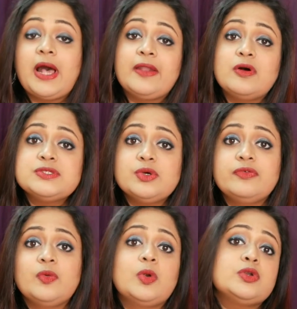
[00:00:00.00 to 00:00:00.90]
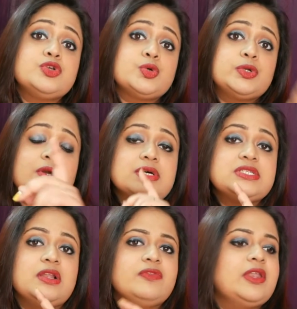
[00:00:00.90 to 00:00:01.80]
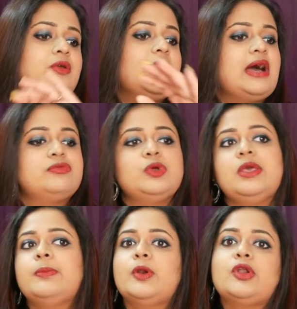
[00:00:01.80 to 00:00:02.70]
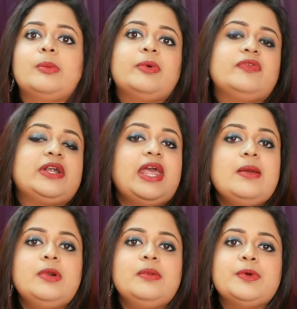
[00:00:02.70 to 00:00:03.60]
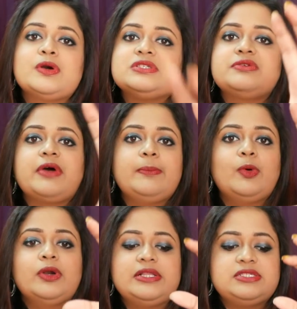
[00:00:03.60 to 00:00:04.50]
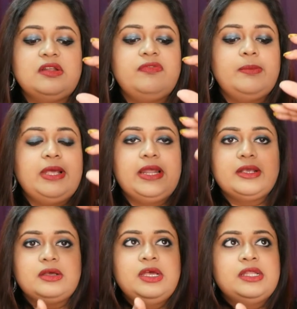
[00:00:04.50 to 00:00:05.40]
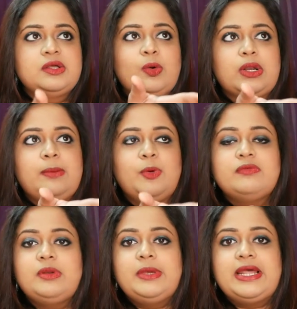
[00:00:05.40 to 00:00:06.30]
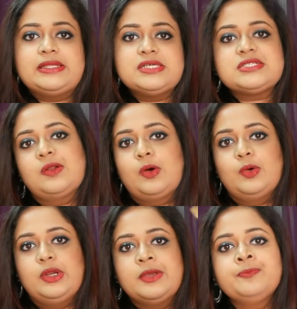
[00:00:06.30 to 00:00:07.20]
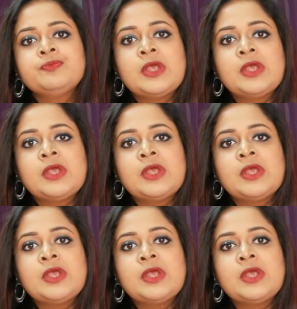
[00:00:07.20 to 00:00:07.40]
And also if you want to shoot yourself, then you'll have to keep on top of a table, because the tripod itself will be like, the Gorilla pod will be like this long only.